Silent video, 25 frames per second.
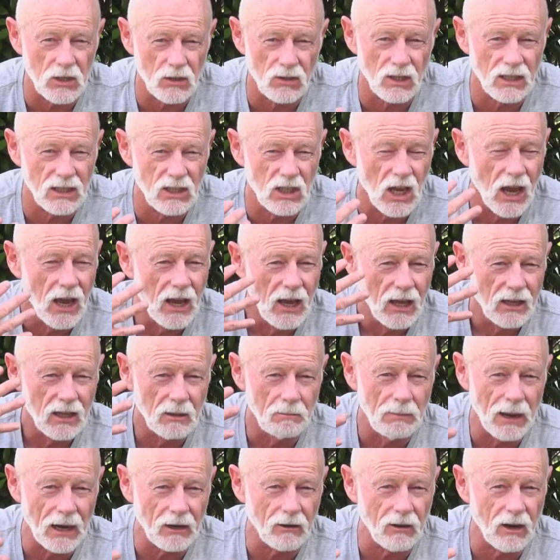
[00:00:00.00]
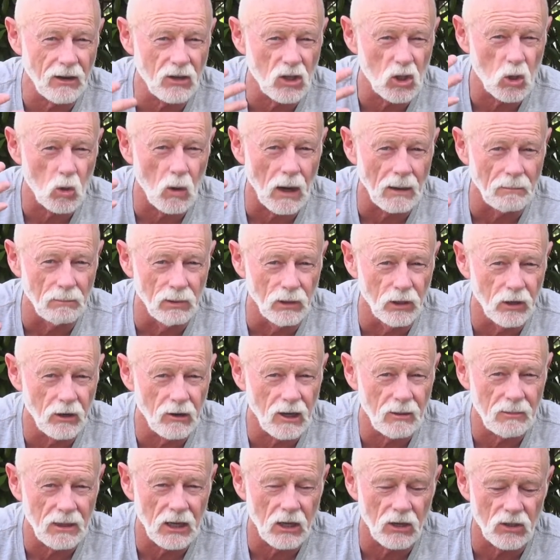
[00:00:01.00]
and things, the background is quite
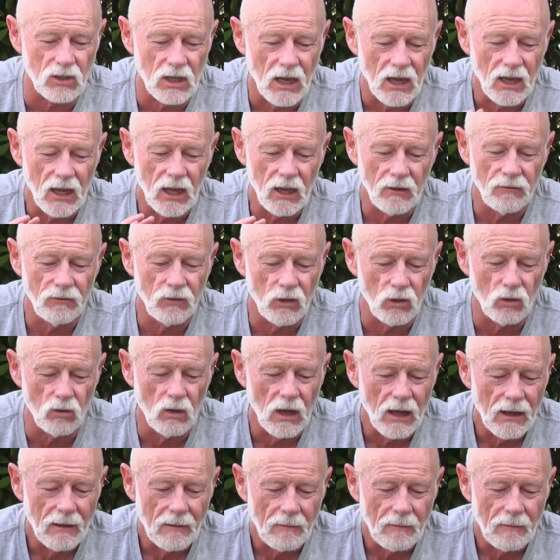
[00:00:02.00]
blurry because if you